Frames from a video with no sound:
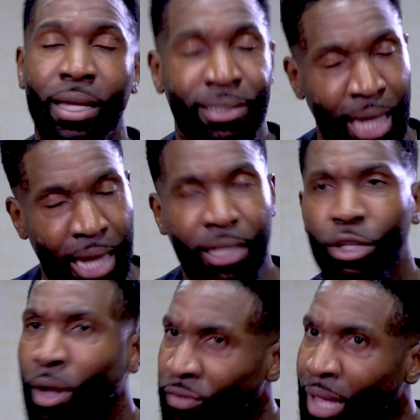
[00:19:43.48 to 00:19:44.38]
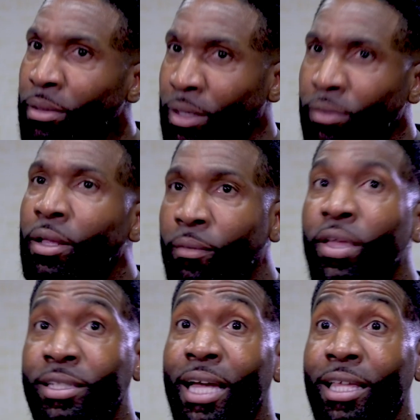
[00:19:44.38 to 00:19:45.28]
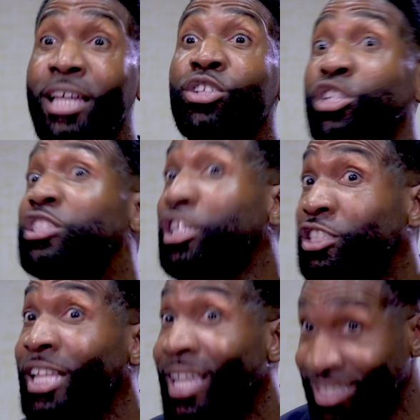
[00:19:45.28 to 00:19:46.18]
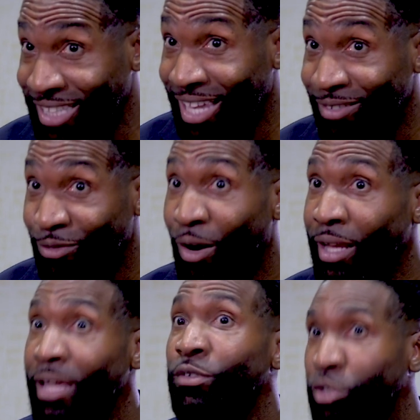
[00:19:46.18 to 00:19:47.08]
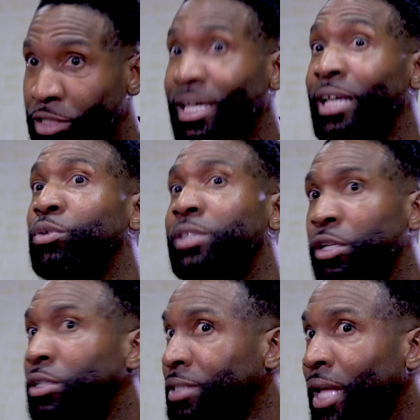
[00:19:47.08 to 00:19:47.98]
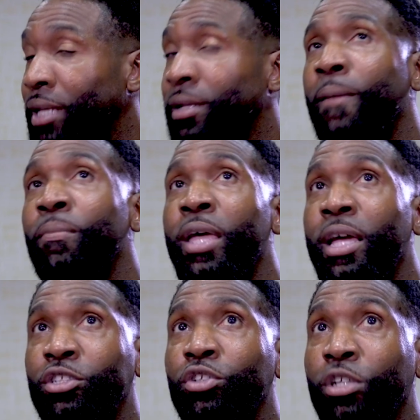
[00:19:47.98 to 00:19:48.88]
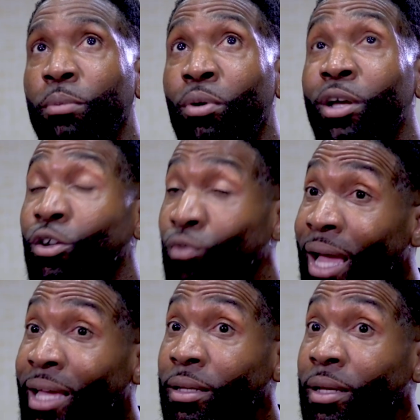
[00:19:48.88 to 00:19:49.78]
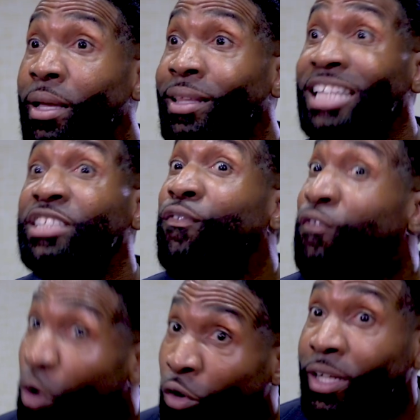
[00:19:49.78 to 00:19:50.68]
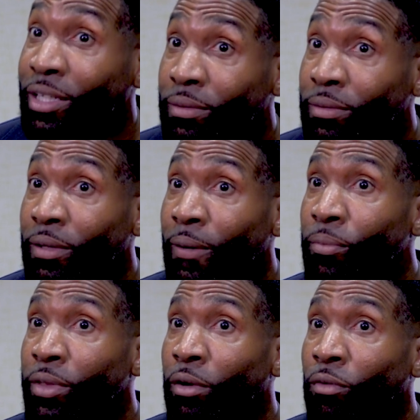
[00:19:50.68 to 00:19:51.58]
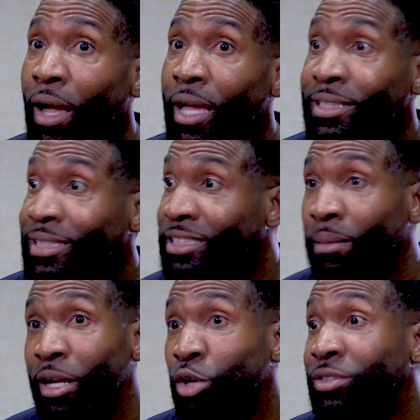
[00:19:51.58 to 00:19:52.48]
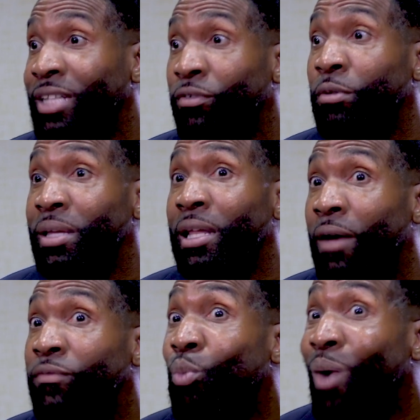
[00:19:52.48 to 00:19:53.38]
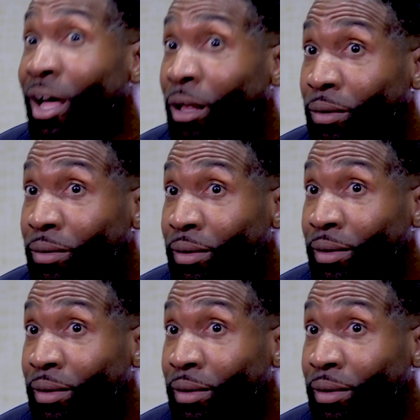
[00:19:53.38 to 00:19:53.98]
Exactly. You have that. Exactly. And there's a such thing as that, right? Even though society will tell you it's not. And so to your point, you're right. That's foreign, right? It's like somebody who's never been loved well.